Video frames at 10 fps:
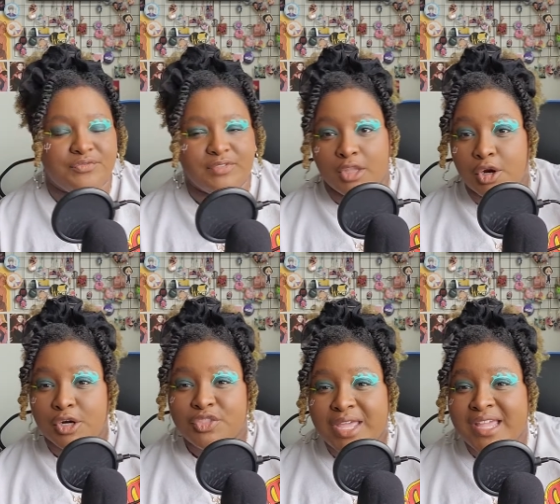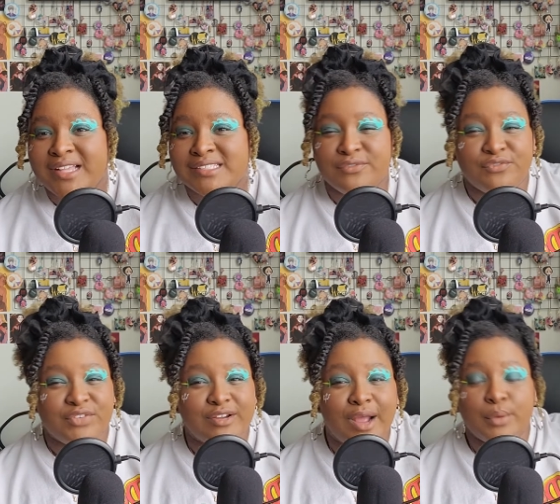learn things and
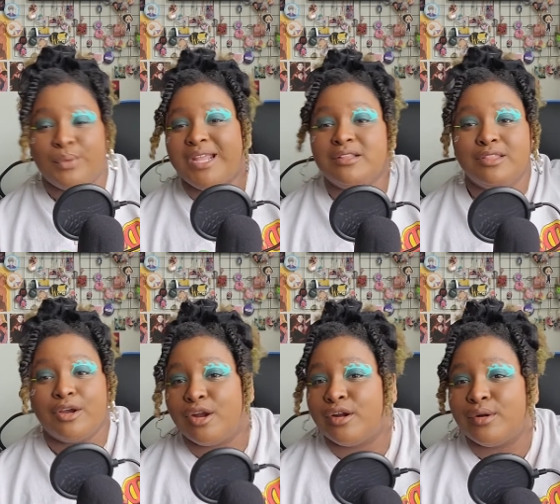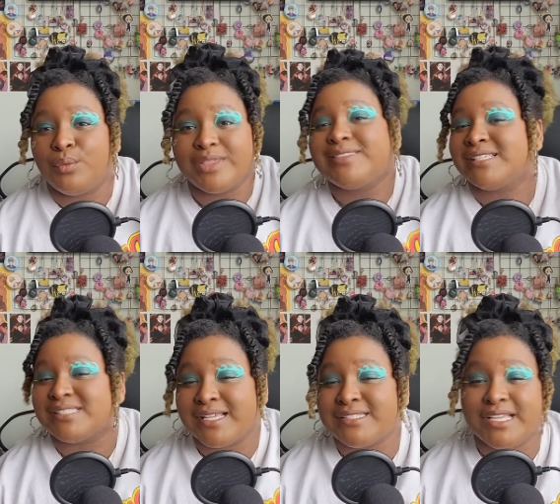figure out a way to learn with
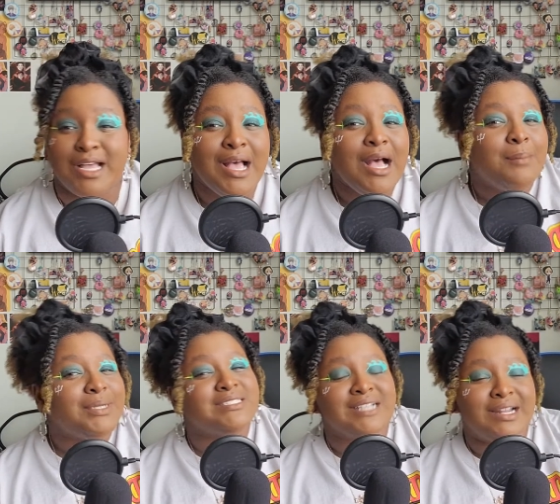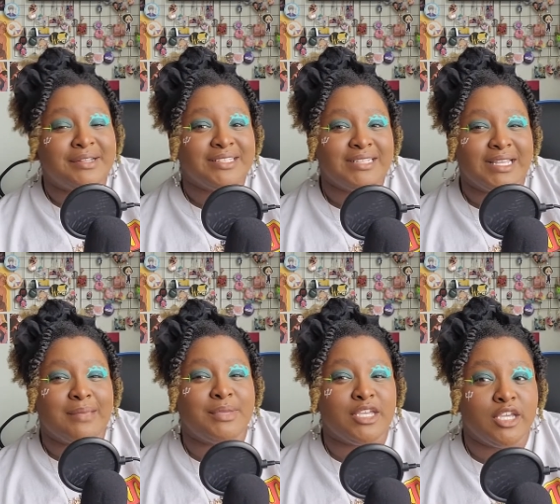dyslexia, but it's not a thing that
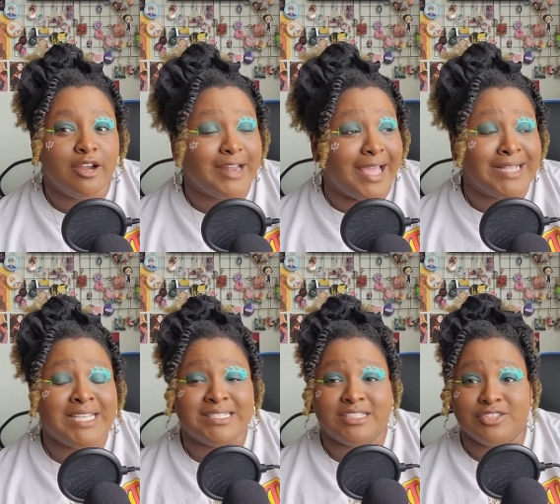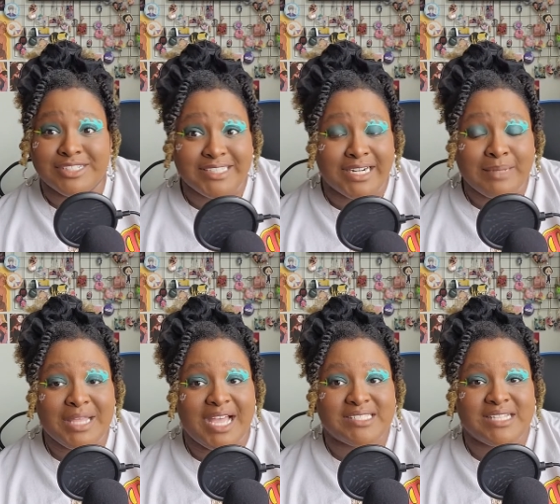can be cured. I actually had to look that up
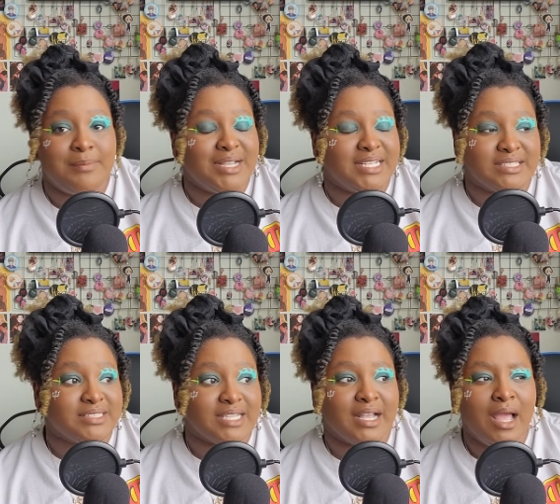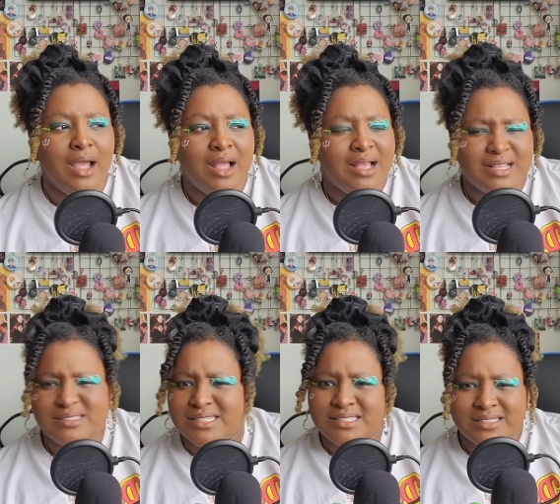last night because I was like,
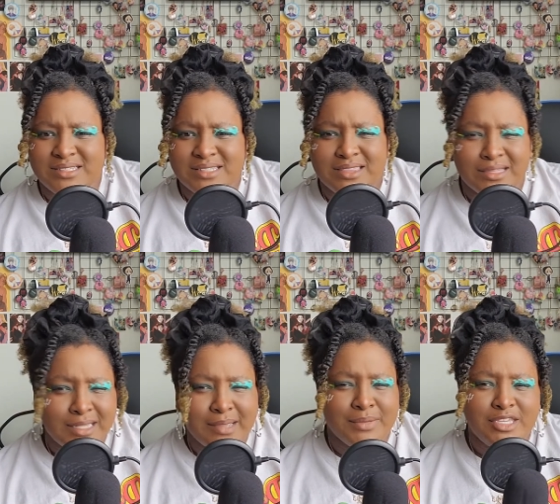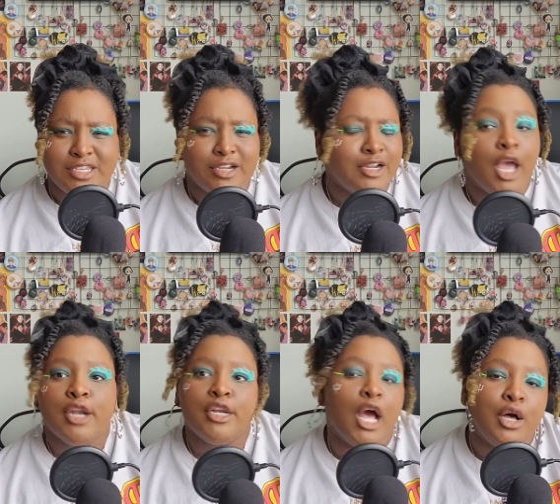dyslexia is a thing that can be cured?
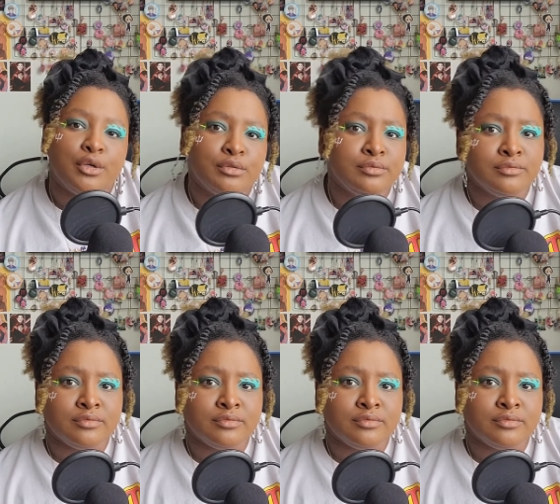No.